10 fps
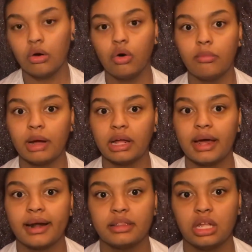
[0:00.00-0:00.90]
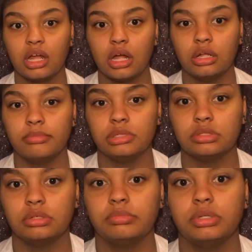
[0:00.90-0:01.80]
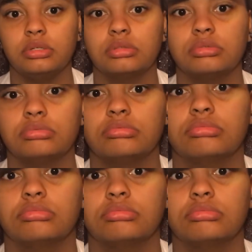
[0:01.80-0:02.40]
Oh my god, I think I am missing a piece.